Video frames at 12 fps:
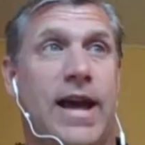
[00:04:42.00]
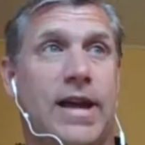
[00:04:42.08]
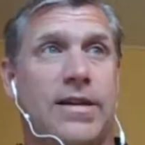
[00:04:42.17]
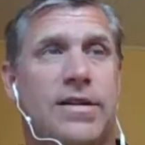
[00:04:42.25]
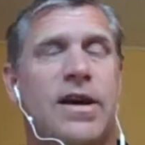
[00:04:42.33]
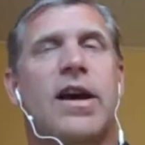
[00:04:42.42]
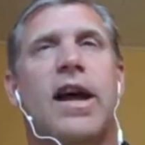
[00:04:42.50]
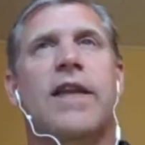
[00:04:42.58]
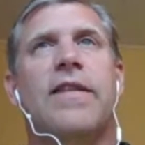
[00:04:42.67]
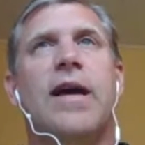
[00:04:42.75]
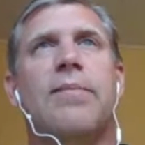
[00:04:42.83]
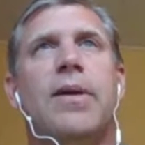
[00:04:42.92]
land.
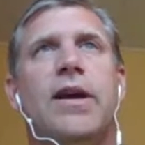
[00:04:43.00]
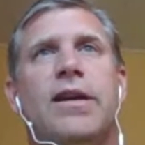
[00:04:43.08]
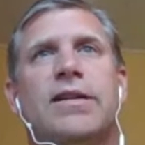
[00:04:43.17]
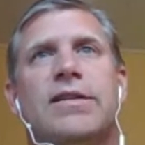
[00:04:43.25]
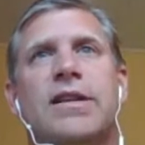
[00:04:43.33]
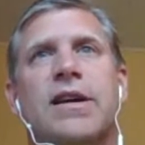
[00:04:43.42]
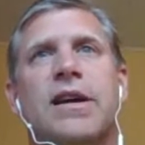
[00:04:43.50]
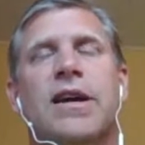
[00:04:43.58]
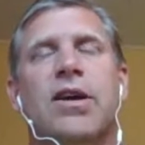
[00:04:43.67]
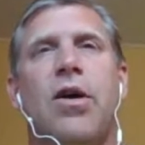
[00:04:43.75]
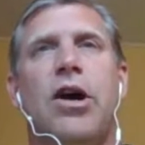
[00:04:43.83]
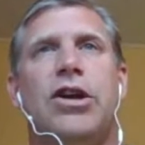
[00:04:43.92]
And that means,
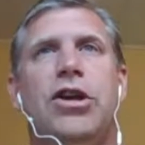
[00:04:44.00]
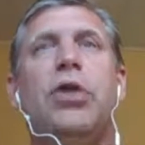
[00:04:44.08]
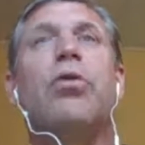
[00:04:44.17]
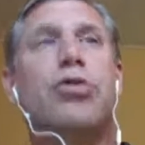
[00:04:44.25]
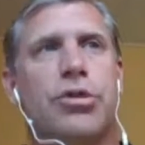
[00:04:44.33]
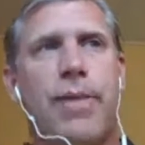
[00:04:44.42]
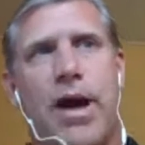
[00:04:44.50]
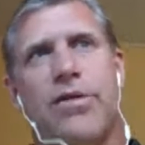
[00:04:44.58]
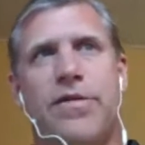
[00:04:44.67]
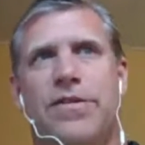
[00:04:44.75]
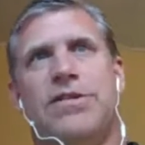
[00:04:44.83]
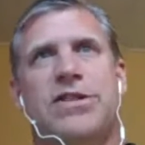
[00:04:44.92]
a huge
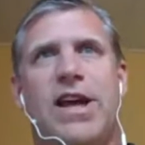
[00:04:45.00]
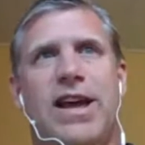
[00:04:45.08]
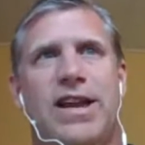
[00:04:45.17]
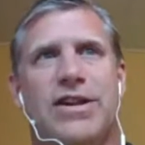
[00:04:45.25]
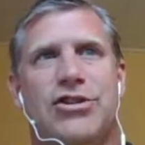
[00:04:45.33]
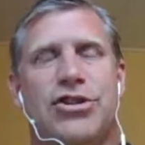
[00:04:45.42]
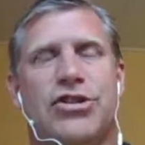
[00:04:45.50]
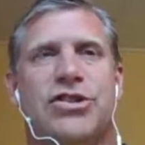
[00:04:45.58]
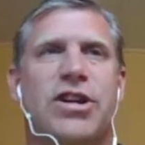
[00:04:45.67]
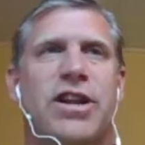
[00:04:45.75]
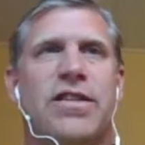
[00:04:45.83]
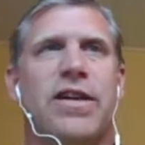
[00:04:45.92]
amount of the state is
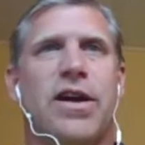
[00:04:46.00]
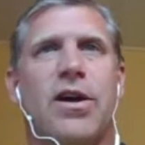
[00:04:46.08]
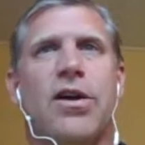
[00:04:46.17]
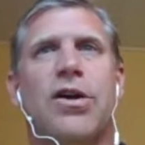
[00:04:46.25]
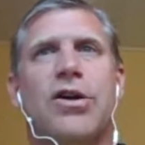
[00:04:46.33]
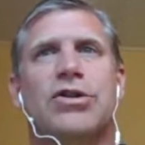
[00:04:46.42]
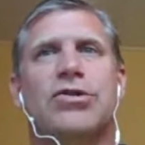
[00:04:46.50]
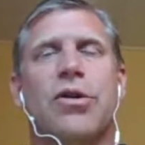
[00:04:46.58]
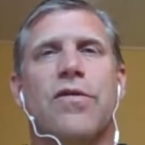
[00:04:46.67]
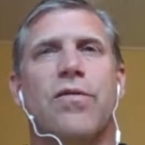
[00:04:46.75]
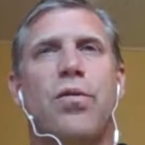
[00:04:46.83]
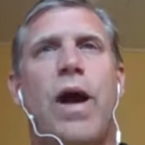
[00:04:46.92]
just sitting there
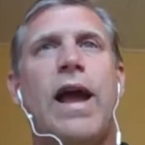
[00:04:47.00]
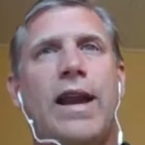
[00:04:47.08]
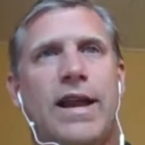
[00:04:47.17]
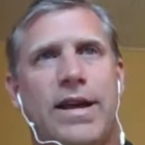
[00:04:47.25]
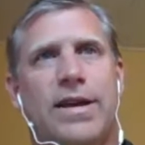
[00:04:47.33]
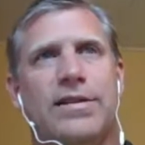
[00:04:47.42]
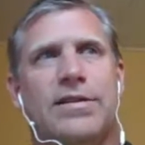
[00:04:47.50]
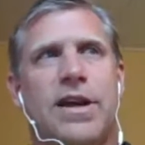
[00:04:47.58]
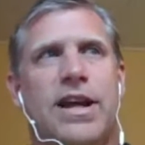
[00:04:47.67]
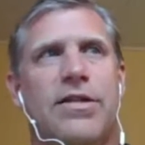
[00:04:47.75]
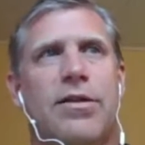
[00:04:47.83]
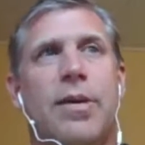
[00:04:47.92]
sort of waiting
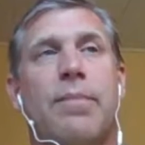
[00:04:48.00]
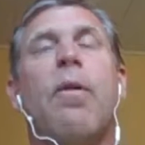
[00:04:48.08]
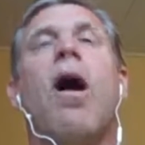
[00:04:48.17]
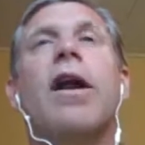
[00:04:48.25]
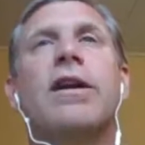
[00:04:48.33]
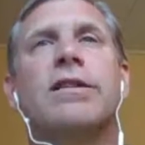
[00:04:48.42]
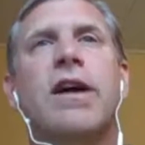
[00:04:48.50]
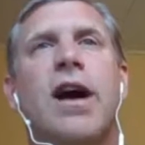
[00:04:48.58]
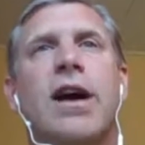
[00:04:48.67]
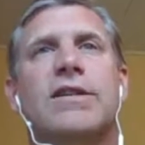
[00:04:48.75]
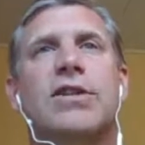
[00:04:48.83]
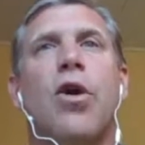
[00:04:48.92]
to either be
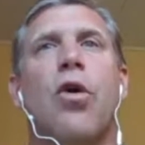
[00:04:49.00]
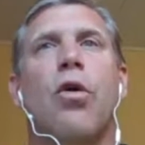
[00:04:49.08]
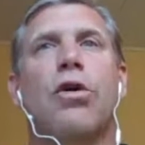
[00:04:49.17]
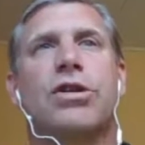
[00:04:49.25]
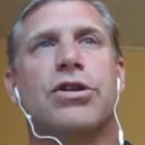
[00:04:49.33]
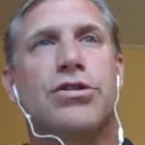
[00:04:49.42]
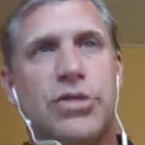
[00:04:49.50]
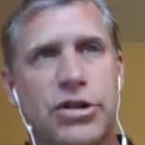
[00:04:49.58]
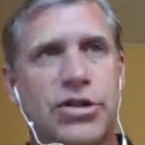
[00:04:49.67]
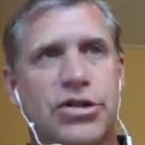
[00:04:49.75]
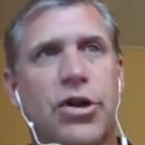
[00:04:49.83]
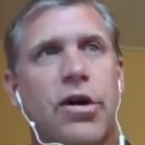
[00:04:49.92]
monetized or
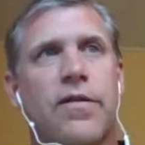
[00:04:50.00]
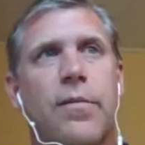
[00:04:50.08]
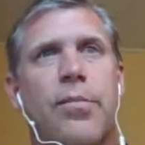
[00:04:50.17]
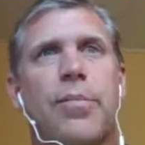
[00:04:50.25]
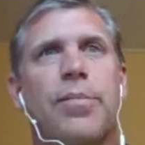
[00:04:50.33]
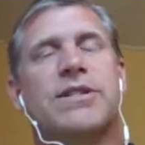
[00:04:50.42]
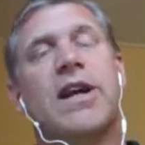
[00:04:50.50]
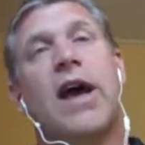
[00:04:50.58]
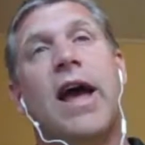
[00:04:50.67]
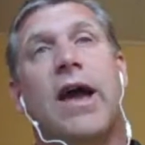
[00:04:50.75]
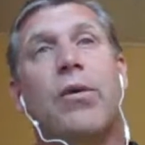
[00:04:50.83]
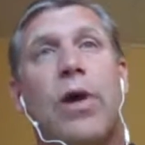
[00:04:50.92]
to serve a purpose.
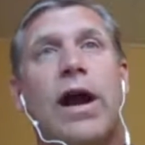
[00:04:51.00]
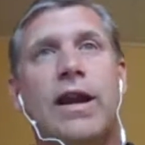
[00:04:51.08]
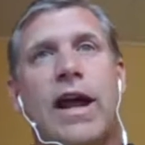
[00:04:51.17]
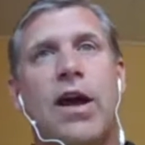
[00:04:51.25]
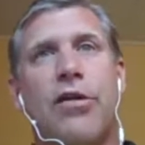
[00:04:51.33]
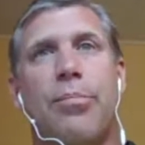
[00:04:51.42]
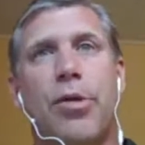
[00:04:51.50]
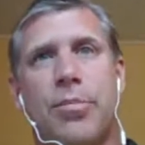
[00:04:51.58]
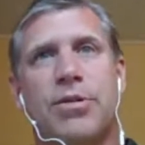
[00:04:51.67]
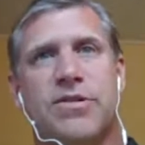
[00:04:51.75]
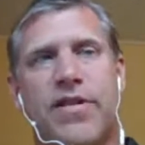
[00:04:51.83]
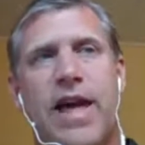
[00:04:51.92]
And right now, the
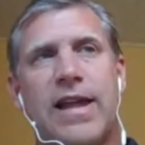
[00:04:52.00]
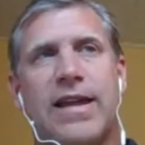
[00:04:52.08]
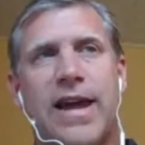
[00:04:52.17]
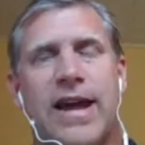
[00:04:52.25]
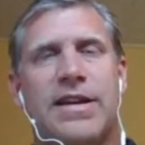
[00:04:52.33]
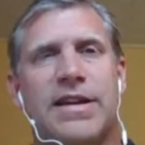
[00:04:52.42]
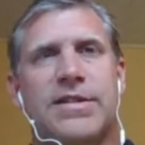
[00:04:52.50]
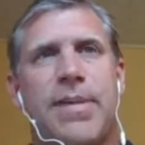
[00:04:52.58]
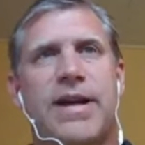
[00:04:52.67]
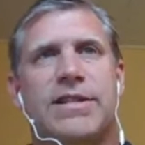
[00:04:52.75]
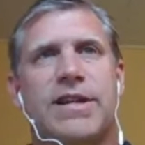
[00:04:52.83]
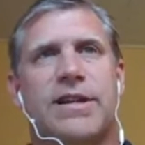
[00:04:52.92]
purpose of that land is
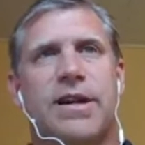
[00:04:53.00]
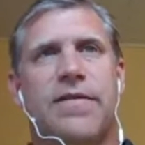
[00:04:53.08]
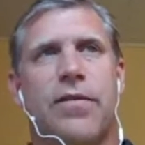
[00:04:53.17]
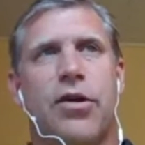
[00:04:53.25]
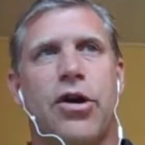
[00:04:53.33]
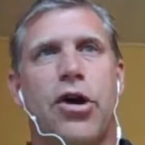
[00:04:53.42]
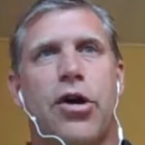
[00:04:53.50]
basically for